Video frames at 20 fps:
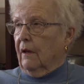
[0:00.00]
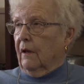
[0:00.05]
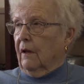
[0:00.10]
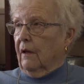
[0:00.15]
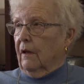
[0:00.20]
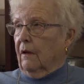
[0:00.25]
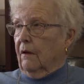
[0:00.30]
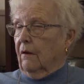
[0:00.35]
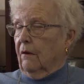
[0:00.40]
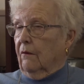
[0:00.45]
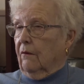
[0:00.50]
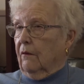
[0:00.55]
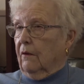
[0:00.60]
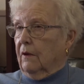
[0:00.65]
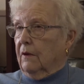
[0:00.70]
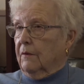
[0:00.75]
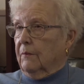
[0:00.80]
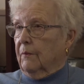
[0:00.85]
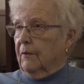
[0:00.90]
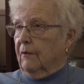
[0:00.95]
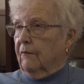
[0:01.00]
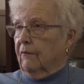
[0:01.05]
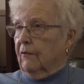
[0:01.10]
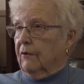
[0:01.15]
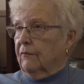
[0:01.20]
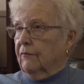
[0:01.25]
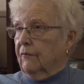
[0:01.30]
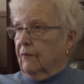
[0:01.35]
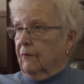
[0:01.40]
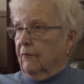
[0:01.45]
And her husband was
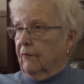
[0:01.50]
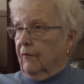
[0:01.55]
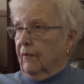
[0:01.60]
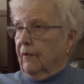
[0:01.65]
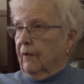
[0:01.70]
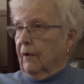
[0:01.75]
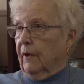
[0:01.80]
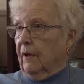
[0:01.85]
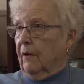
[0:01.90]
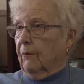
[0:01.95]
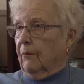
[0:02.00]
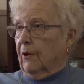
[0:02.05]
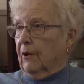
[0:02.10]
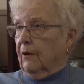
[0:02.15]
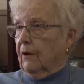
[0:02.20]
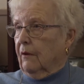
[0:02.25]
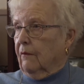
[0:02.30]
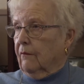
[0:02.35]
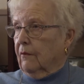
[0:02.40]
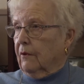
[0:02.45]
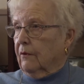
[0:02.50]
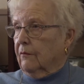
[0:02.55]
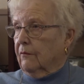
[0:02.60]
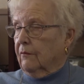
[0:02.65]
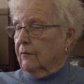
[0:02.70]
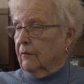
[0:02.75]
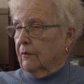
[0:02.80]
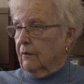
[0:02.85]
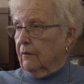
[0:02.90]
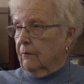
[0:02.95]
from Finland, but he was